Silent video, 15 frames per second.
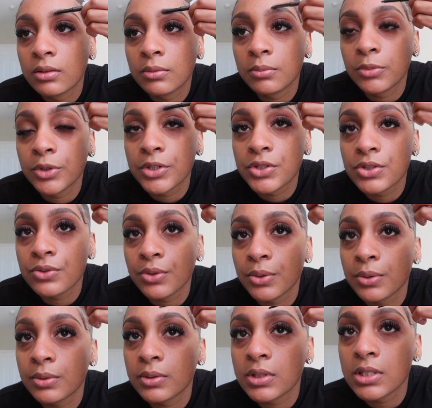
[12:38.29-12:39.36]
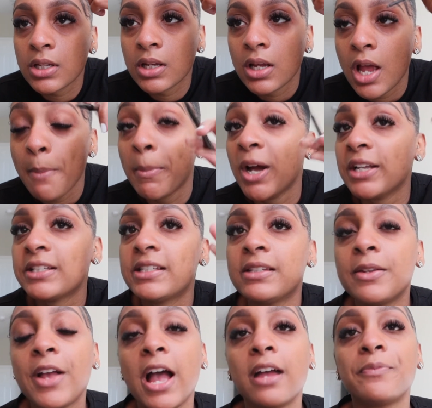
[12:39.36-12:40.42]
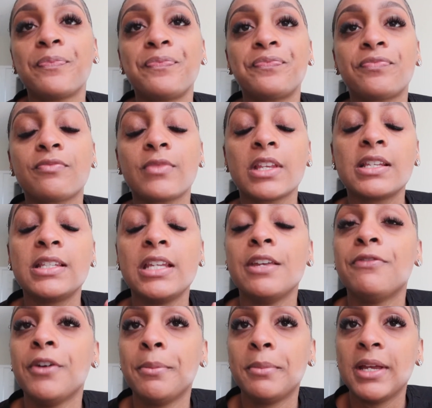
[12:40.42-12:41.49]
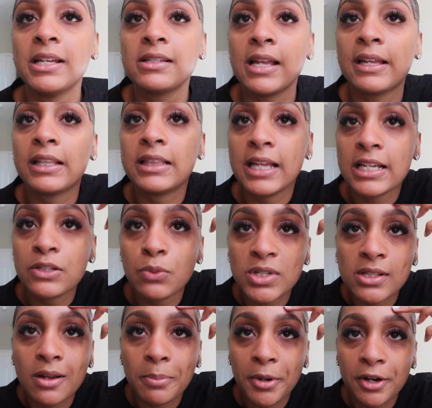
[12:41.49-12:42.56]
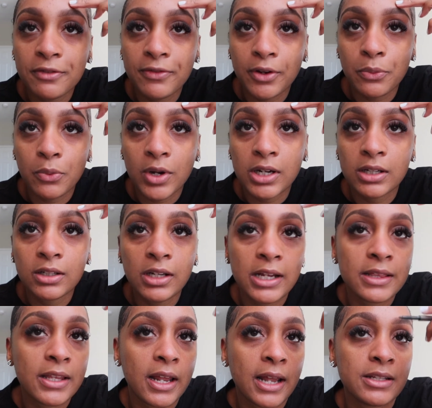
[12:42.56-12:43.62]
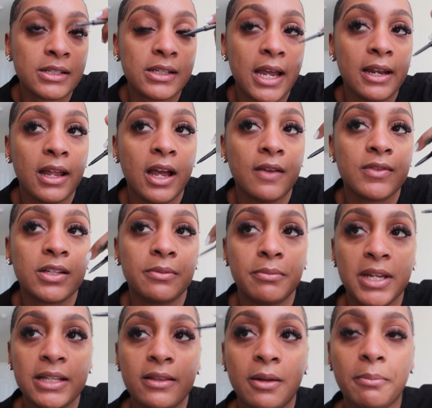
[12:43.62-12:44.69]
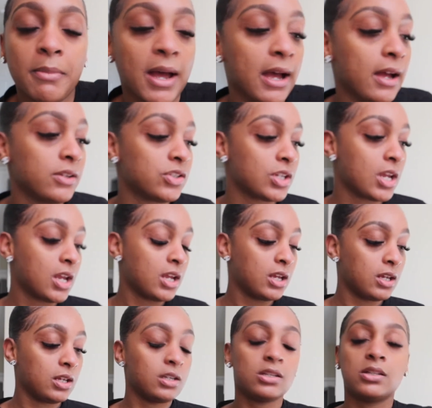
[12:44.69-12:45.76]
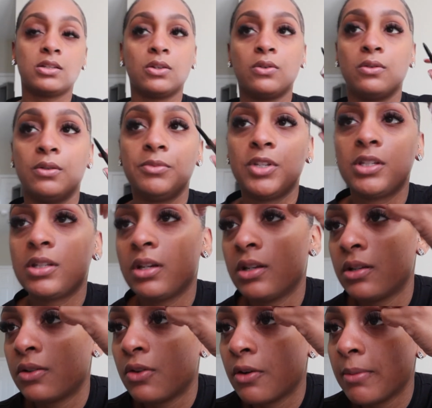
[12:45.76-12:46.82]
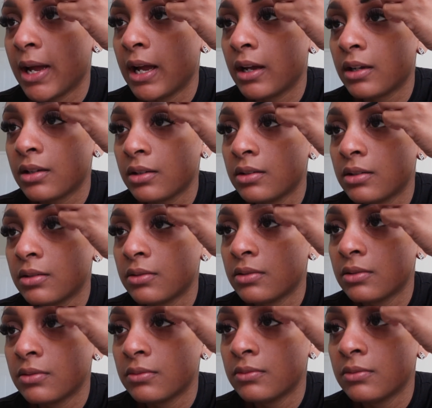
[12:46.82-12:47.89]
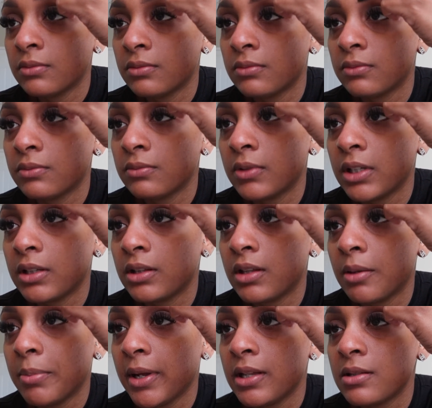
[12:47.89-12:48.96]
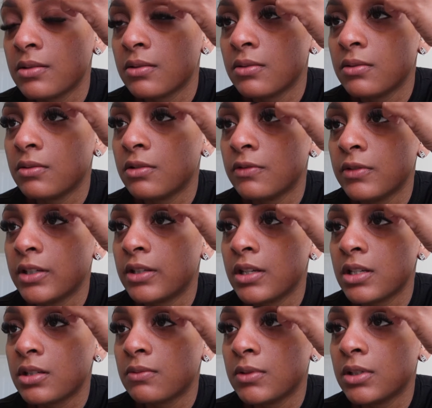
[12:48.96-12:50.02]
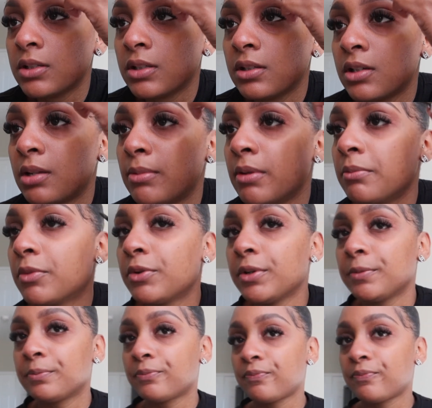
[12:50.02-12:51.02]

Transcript: more strokes. But see, for me, it's like this was the perfect one, and then I just kind of have to make them match. So I'm just gonna go back with the pencil over this one a little bit more.